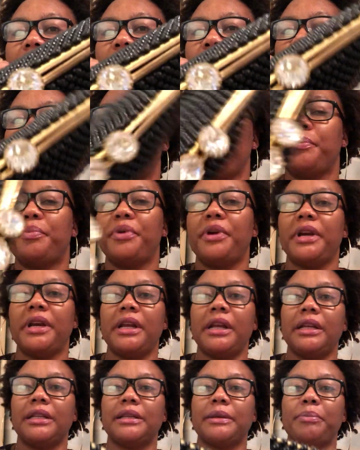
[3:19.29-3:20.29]
Really
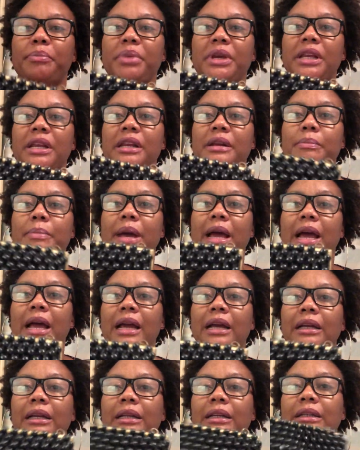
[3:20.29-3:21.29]
pretty. It's a beaded
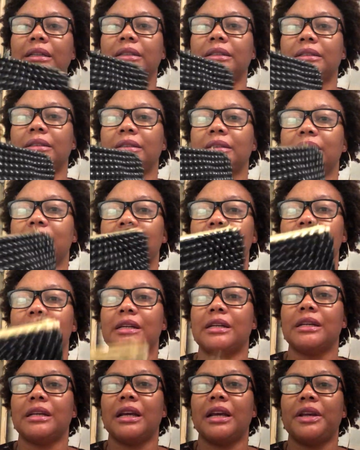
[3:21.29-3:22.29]
bag.
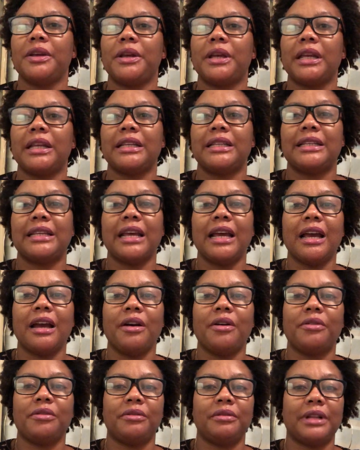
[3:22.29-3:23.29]
You can
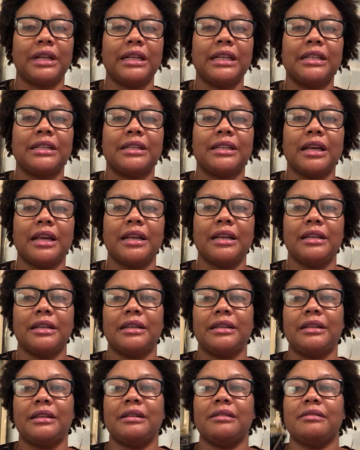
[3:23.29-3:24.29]
tell that it's an
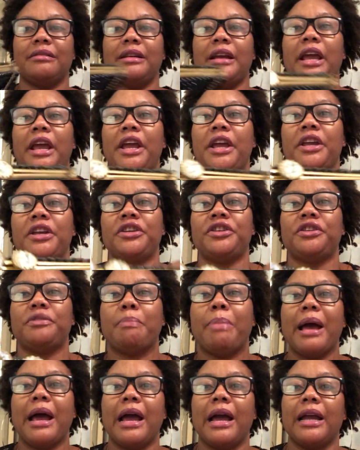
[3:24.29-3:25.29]

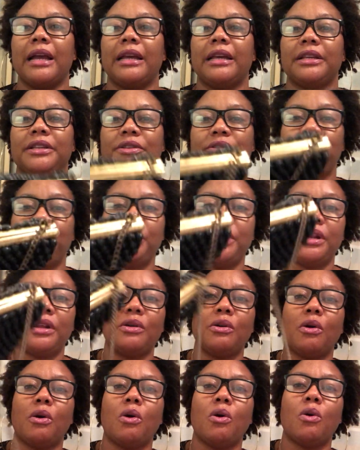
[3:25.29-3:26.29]
aged bag. It's
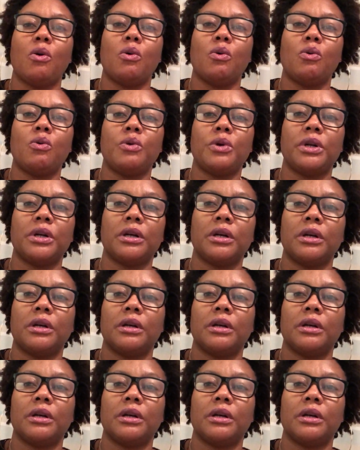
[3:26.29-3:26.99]
really old.